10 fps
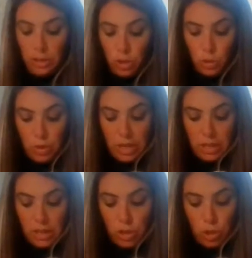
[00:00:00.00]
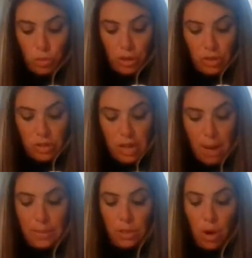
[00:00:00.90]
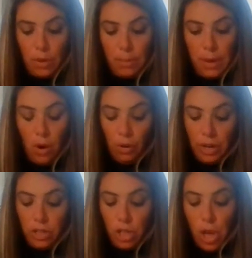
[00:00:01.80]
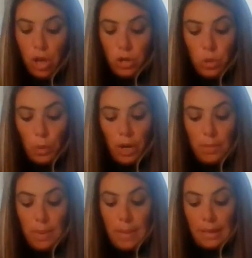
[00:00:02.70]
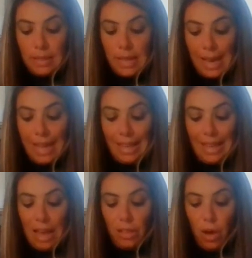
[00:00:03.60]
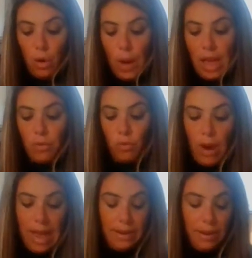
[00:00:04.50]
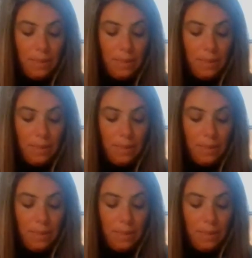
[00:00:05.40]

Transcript: So this 2/3 cup is going to be orange. So we're going to be mixing yellow and red.